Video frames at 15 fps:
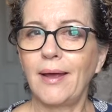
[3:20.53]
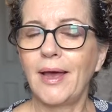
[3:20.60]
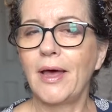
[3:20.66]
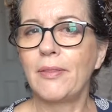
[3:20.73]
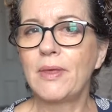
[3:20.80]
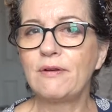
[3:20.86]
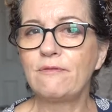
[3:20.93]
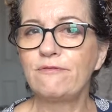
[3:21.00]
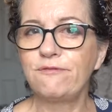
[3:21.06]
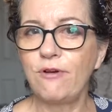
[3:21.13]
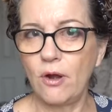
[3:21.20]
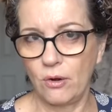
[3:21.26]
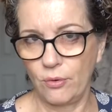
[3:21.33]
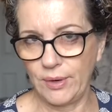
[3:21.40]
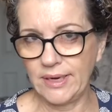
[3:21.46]
and then
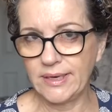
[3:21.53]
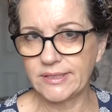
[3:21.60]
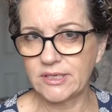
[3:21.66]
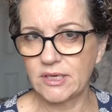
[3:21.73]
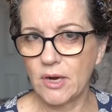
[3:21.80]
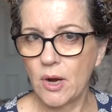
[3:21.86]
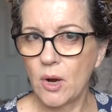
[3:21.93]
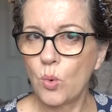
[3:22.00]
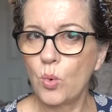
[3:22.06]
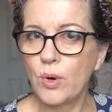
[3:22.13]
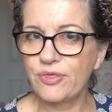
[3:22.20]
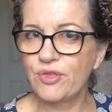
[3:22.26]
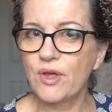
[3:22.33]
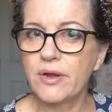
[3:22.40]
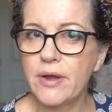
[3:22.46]
follow it
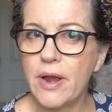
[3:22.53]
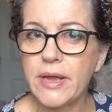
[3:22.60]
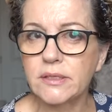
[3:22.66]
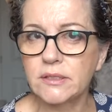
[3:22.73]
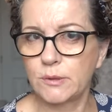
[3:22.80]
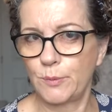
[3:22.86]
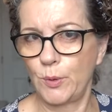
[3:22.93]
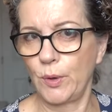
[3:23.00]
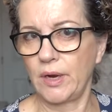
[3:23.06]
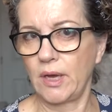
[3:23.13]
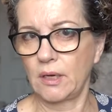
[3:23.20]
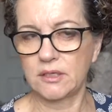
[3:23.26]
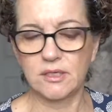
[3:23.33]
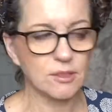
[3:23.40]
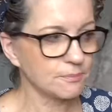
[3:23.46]
with the next
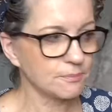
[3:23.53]
product.